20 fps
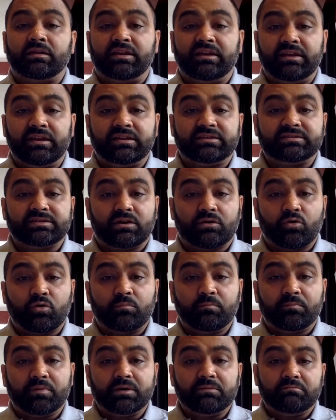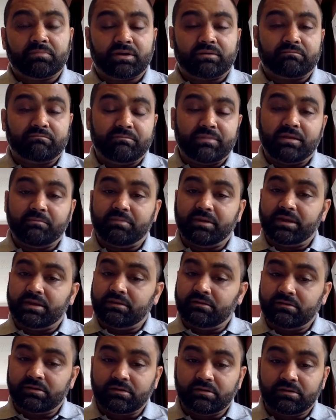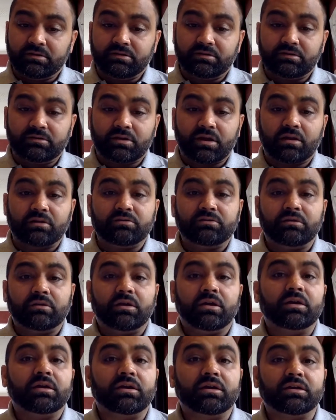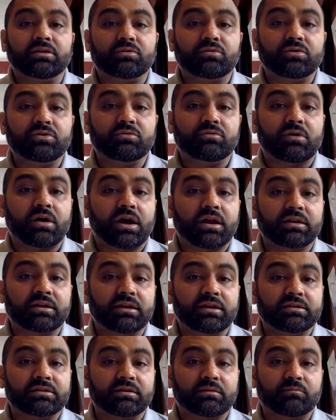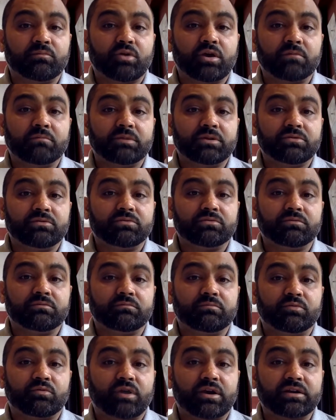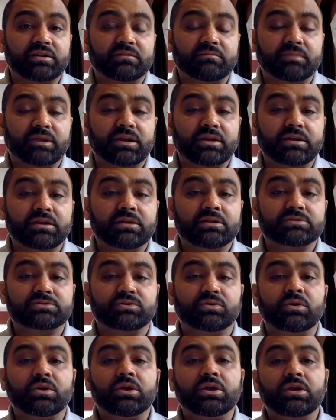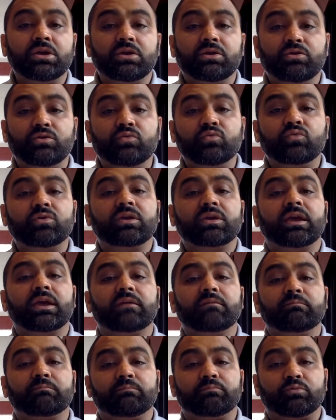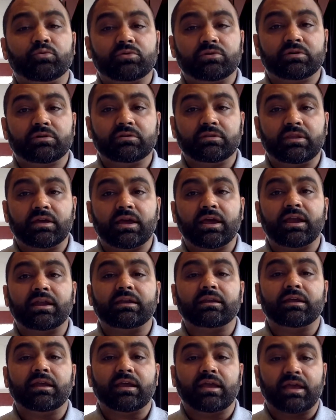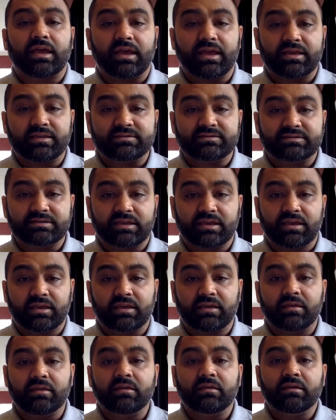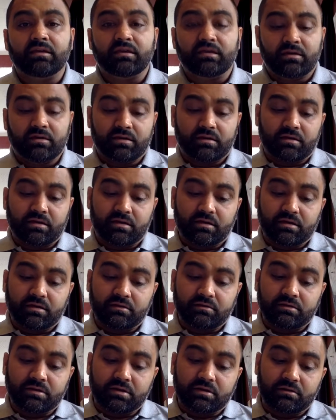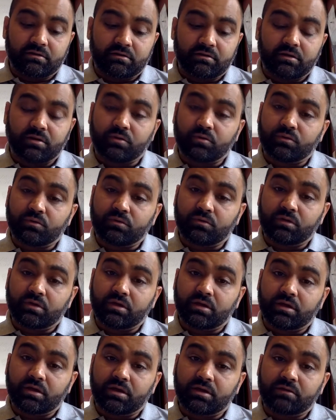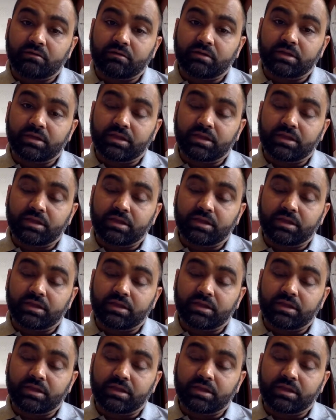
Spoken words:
clinics are open, but maybe uh, you can't get the appointment to provide the medical, so you can put that as a uh, re- uh,